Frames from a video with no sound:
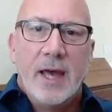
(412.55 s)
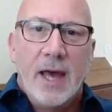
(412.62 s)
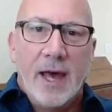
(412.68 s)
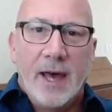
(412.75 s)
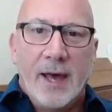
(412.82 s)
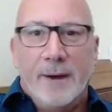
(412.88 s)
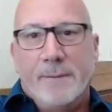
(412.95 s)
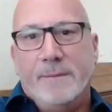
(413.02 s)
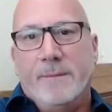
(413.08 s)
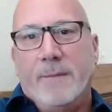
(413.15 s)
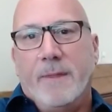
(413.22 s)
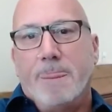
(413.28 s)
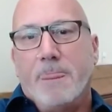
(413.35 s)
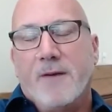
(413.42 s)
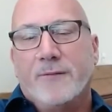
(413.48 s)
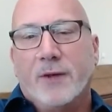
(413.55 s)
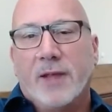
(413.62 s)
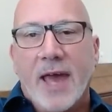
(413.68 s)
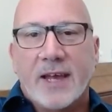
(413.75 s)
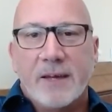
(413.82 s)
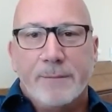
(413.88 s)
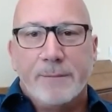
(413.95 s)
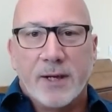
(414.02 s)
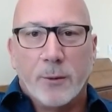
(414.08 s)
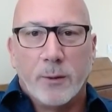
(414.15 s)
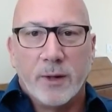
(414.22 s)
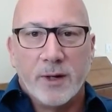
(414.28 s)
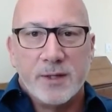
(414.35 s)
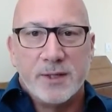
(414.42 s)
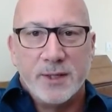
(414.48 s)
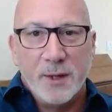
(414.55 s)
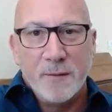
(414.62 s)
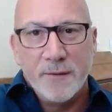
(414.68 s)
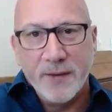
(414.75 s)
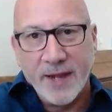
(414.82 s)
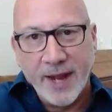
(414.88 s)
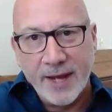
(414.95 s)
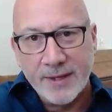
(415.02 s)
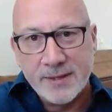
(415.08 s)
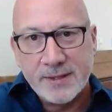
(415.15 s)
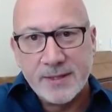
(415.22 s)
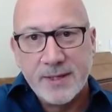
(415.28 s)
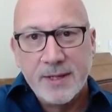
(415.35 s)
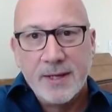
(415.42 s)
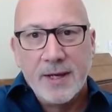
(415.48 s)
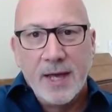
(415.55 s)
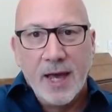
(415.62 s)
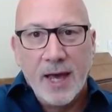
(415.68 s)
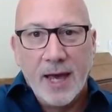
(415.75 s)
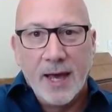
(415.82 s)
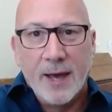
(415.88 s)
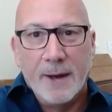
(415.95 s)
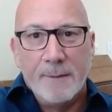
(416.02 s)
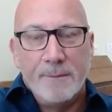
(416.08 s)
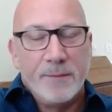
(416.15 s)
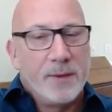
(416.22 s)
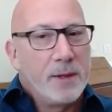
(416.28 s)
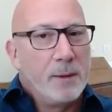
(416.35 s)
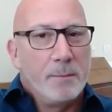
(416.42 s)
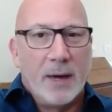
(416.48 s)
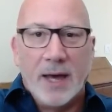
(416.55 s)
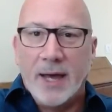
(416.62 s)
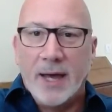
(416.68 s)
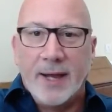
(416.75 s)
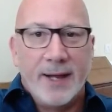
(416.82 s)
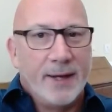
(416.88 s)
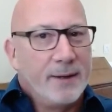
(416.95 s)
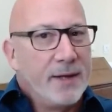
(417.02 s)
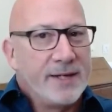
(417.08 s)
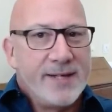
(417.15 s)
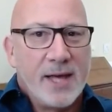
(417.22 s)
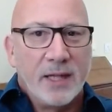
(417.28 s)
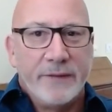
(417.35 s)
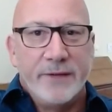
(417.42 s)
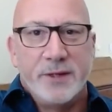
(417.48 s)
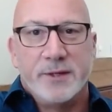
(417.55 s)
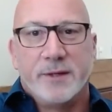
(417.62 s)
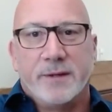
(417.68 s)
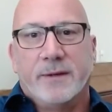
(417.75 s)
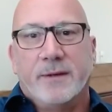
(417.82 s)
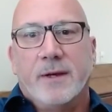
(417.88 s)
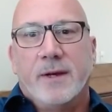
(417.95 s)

for lack of better words, euthanized by a television